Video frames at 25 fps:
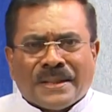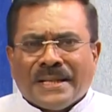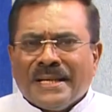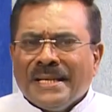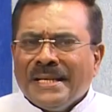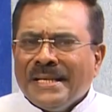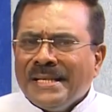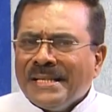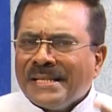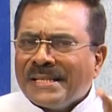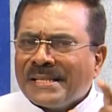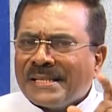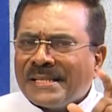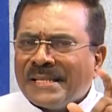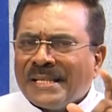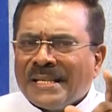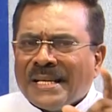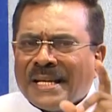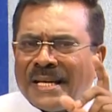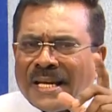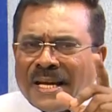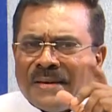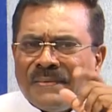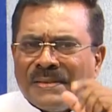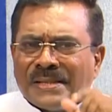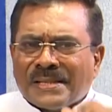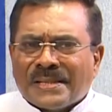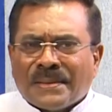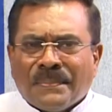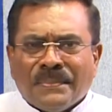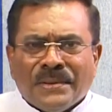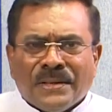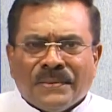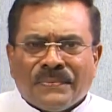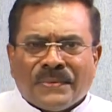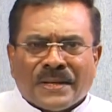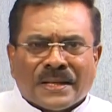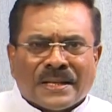He is having some
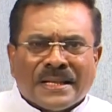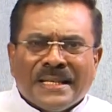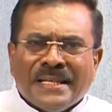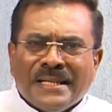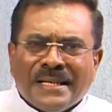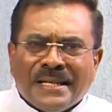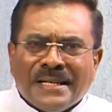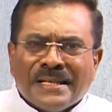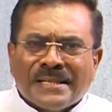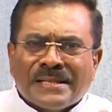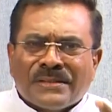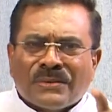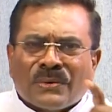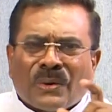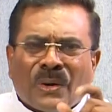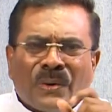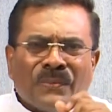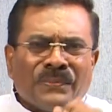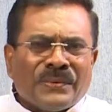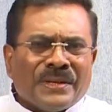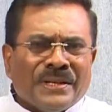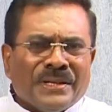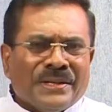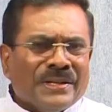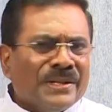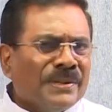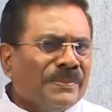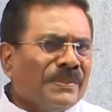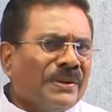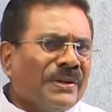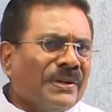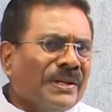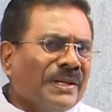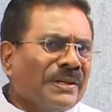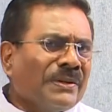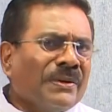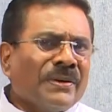defect. He drinks coffee in the morning,